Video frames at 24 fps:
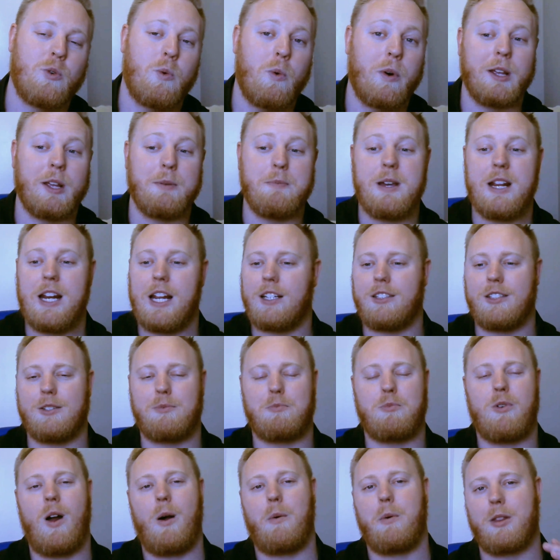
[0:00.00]
20 minutes is
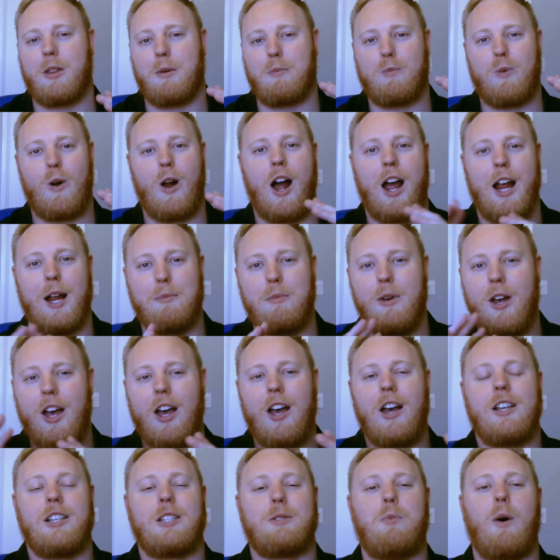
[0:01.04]
probably the prime
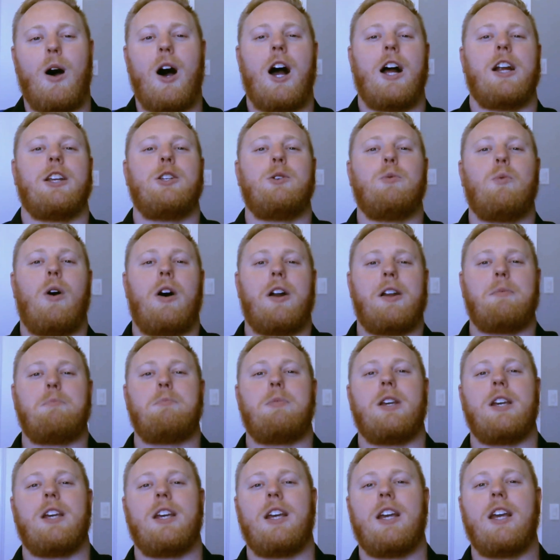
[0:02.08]
spot you want to
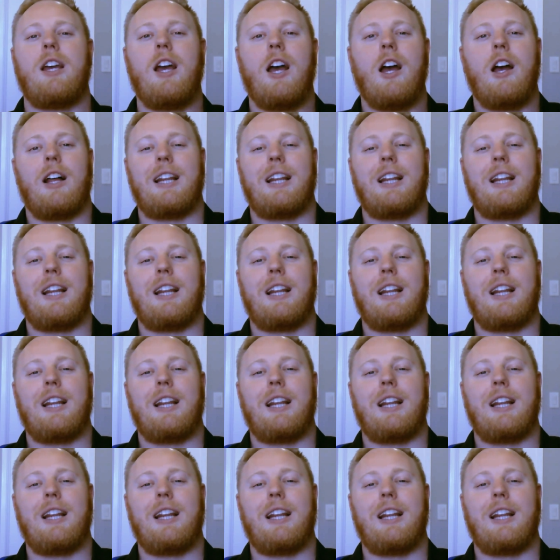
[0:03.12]
be.